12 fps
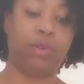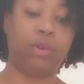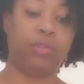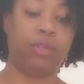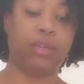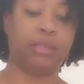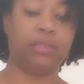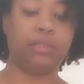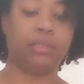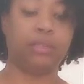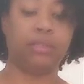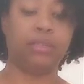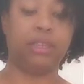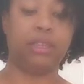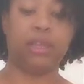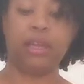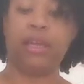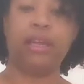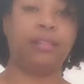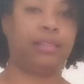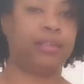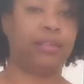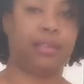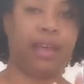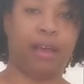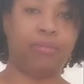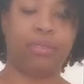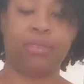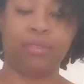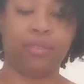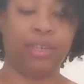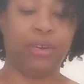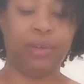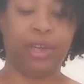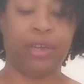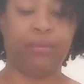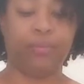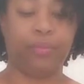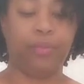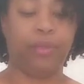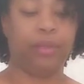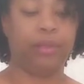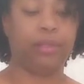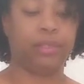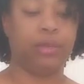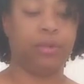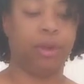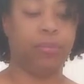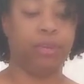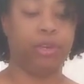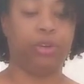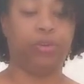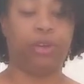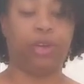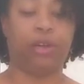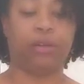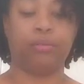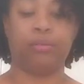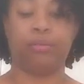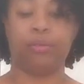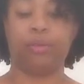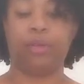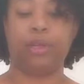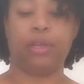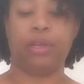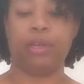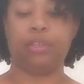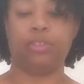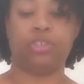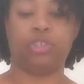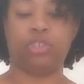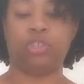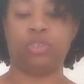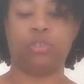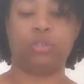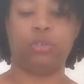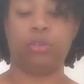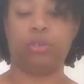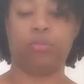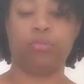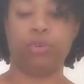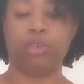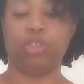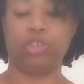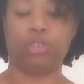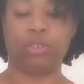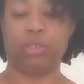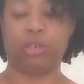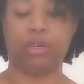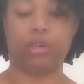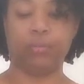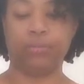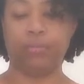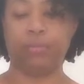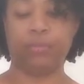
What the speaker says: want a thick consistency, that's absolutely okay. So all I'm going to do now is just brush this on.